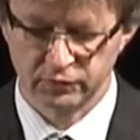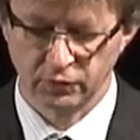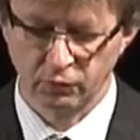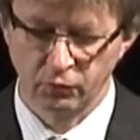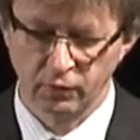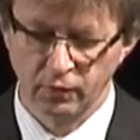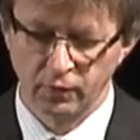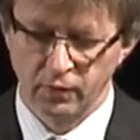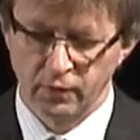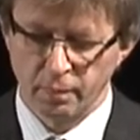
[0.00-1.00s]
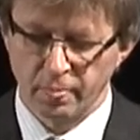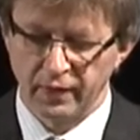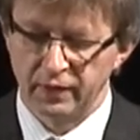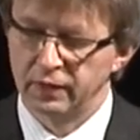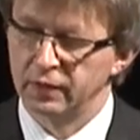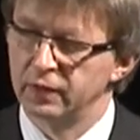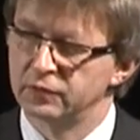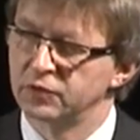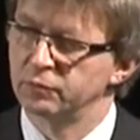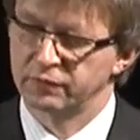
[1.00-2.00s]
So, in
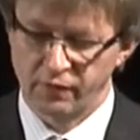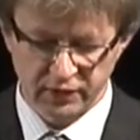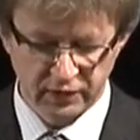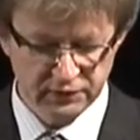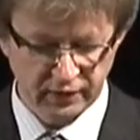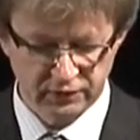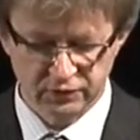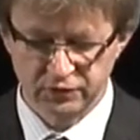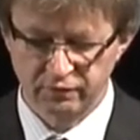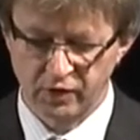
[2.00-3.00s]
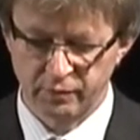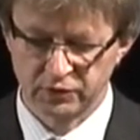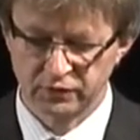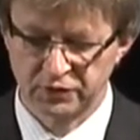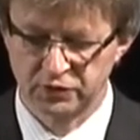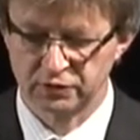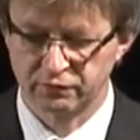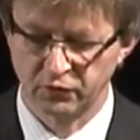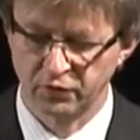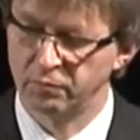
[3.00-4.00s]
terms of our key sectors and developing strategies
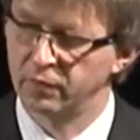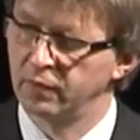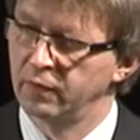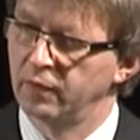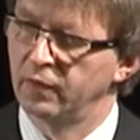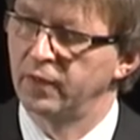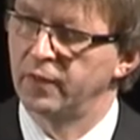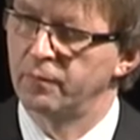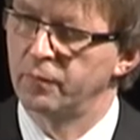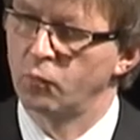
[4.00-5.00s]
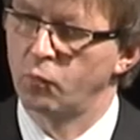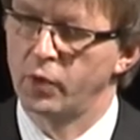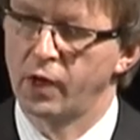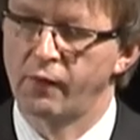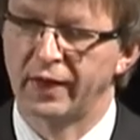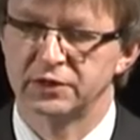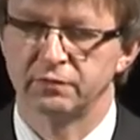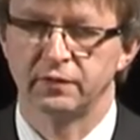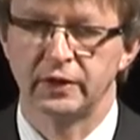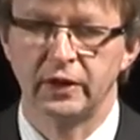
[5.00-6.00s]
for them, um, we are
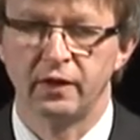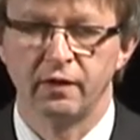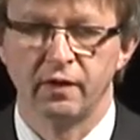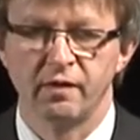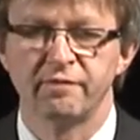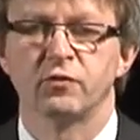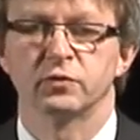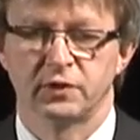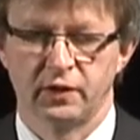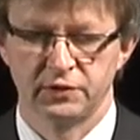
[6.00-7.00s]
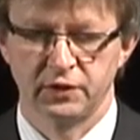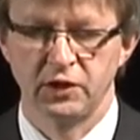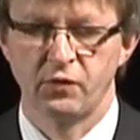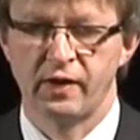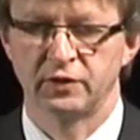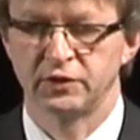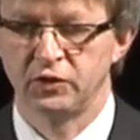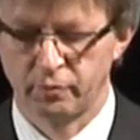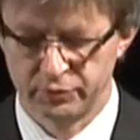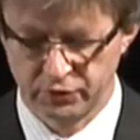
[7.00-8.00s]
actively foresighting new areas and
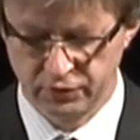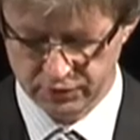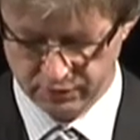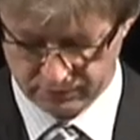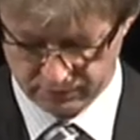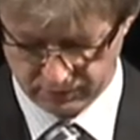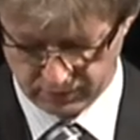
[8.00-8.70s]
new opportunities.